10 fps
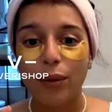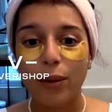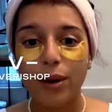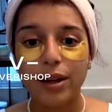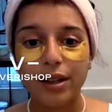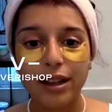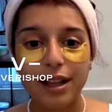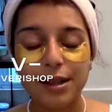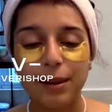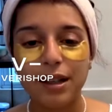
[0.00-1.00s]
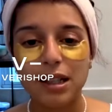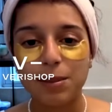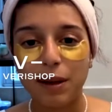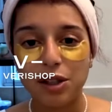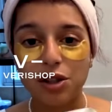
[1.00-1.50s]
for things because
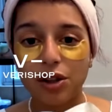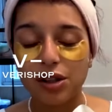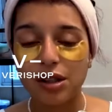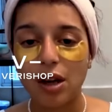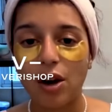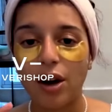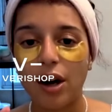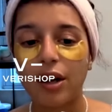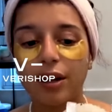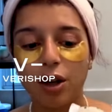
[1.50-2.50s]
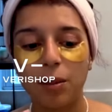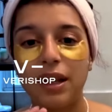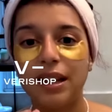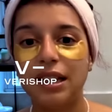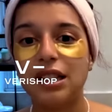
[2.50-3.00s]
sponges are a little
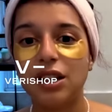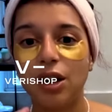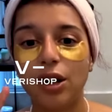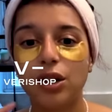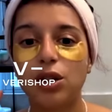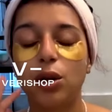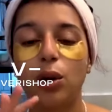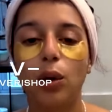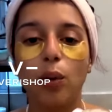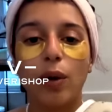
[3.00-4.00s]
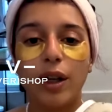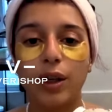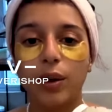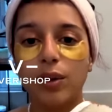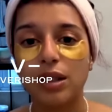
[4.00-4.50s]
bit easier to
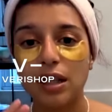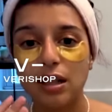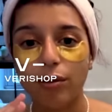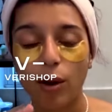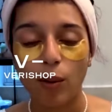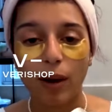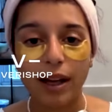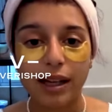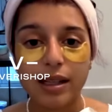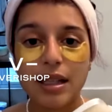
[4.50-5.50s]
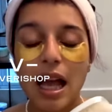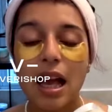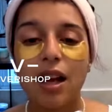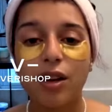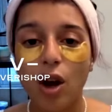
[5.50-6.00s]
reuse in different ways
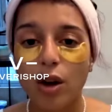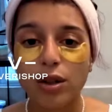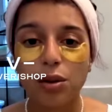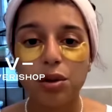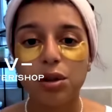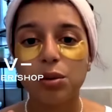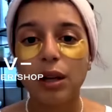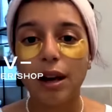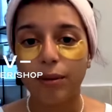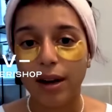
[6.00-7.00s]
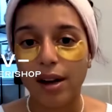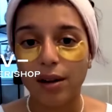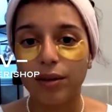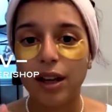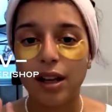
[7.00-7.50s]
and also to get rid
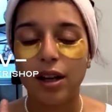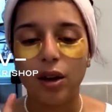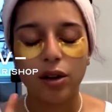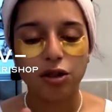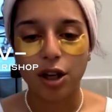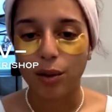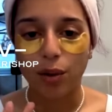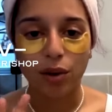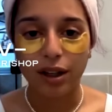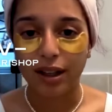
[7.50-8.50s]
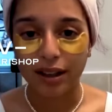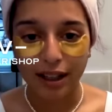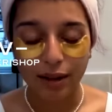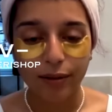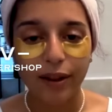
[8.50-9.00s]
of in general in a
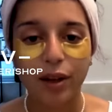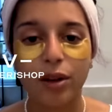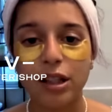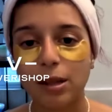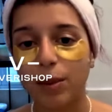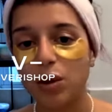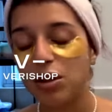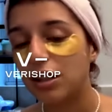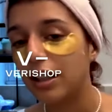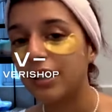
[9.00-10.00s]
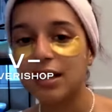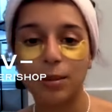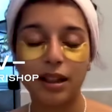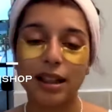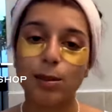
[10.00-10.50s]
landfill as opposed to like
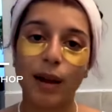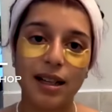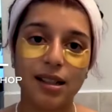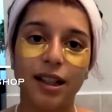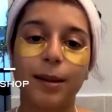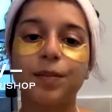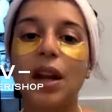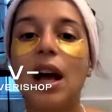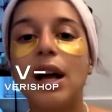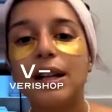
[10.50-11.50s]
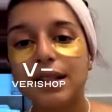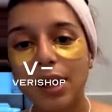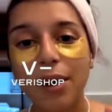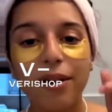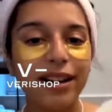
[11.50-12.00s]
something that's plastic.
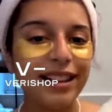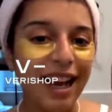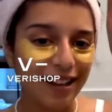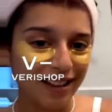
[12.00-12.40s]
So yeah,